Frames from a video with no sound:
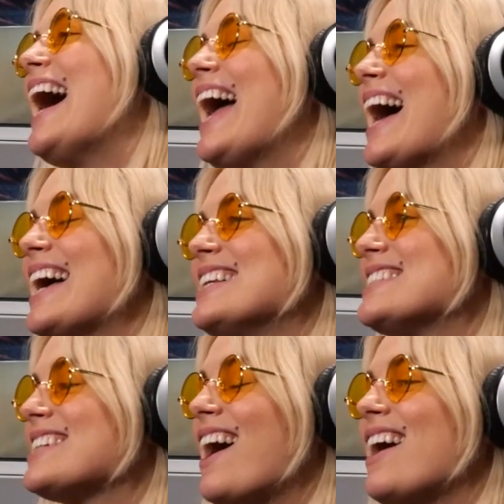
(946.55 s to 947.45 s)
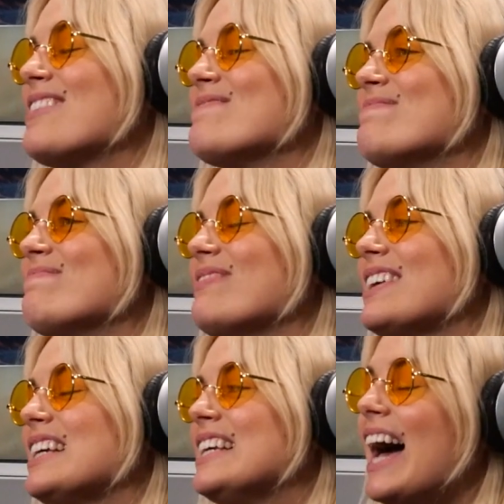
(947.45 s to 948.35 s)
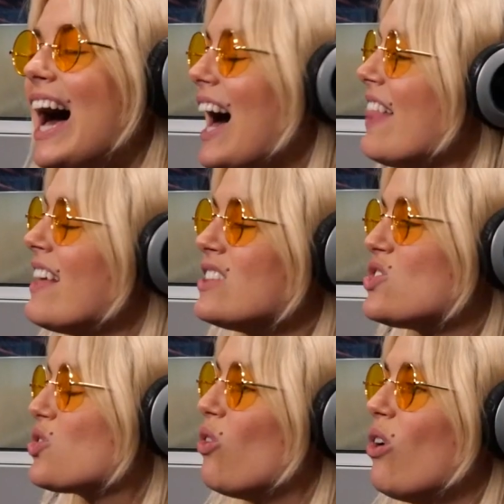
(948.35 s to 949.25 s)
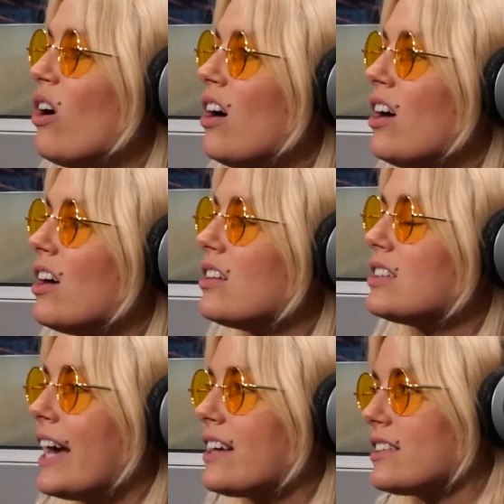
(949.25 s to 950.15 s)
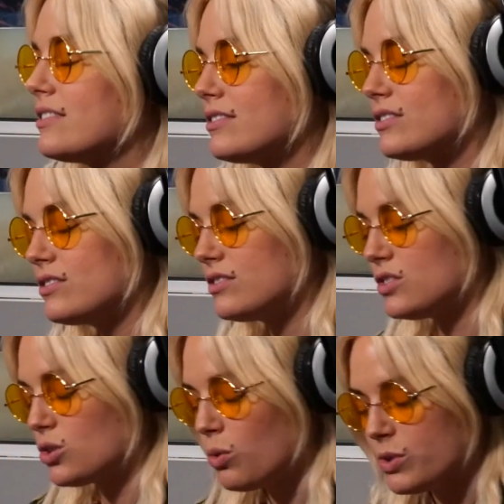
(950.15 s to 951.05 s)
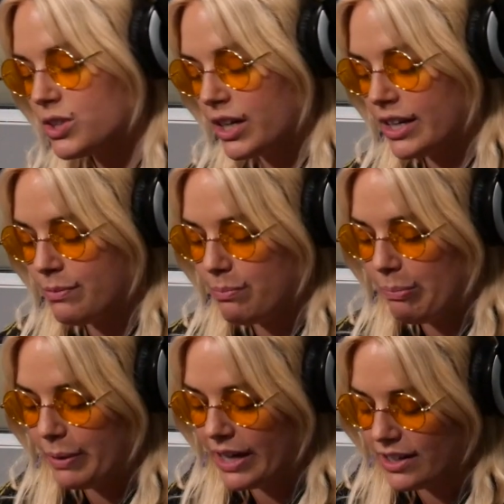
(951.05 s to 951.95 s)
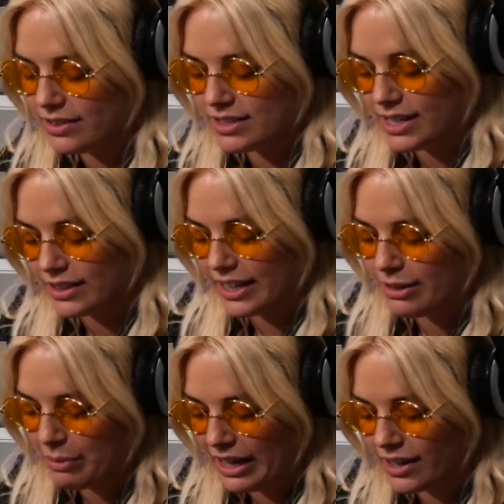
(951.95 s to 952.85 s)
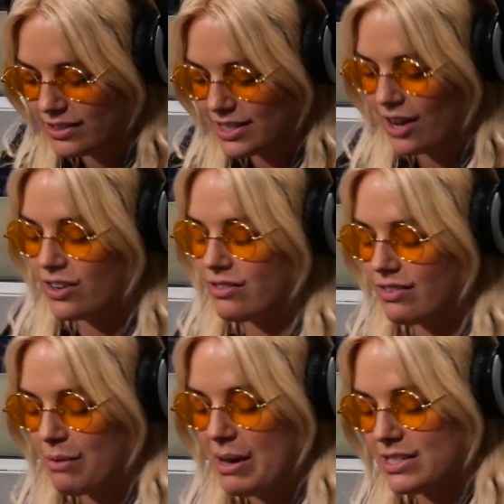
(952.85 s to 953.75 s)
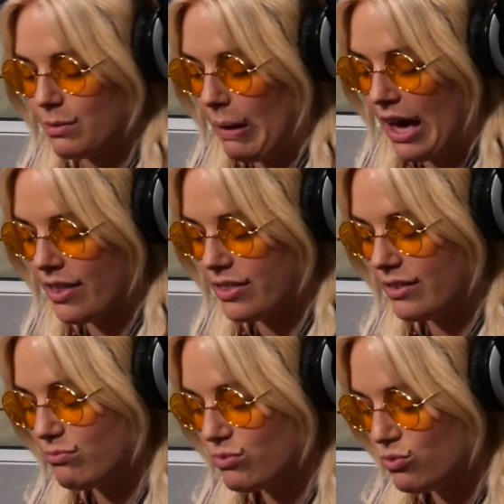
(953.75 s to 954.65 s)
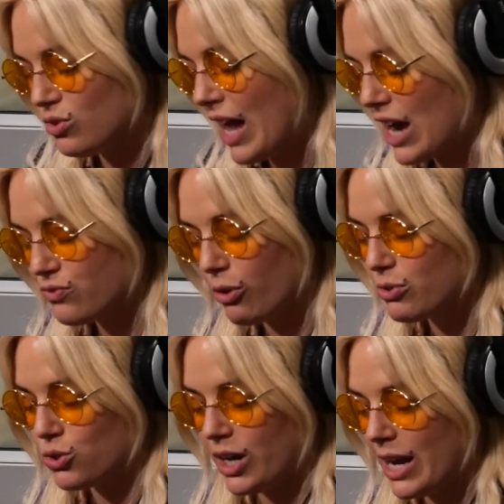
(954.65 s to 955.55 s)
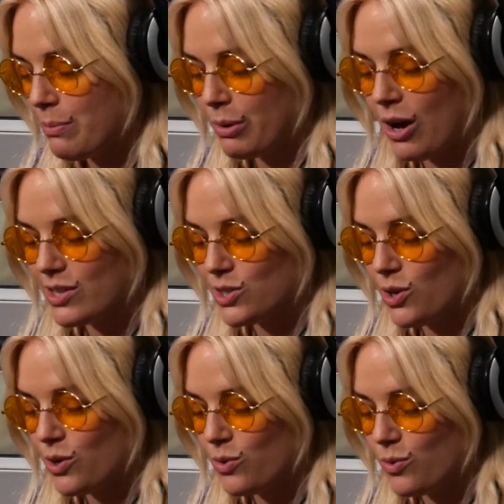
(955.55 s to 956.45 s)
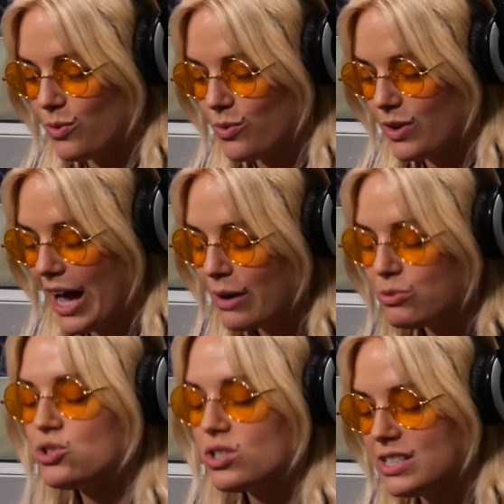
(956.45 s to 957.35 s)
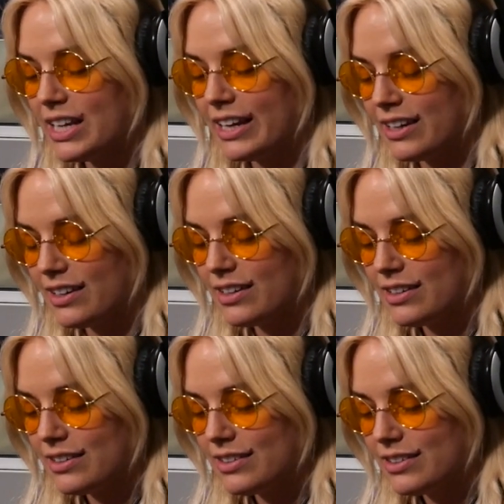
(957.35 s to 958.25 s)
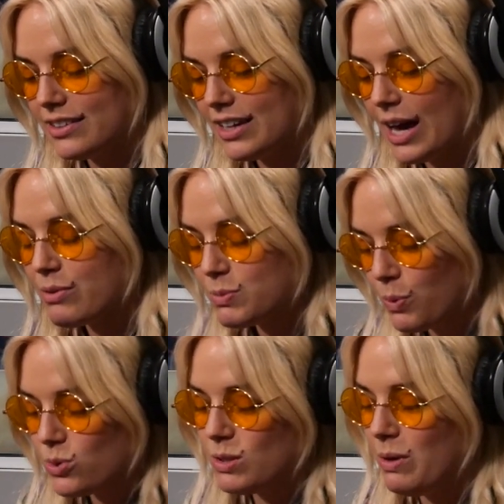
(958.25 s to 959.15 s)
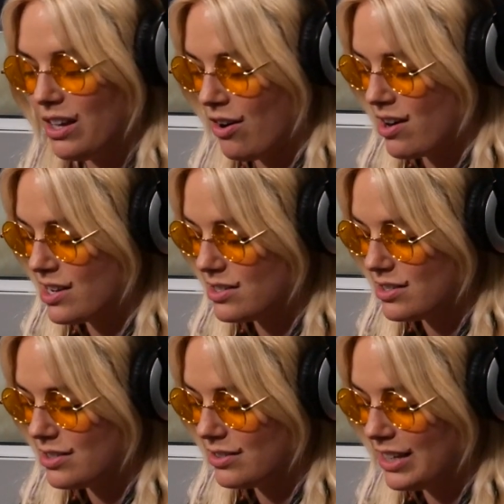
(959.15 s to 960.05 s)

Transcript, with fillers: Yeah. And um, yeah, and then school, like school was good, but didn't lead me down an amazing path. Nashville was great, but also I was just like, I was supposed to be an artist.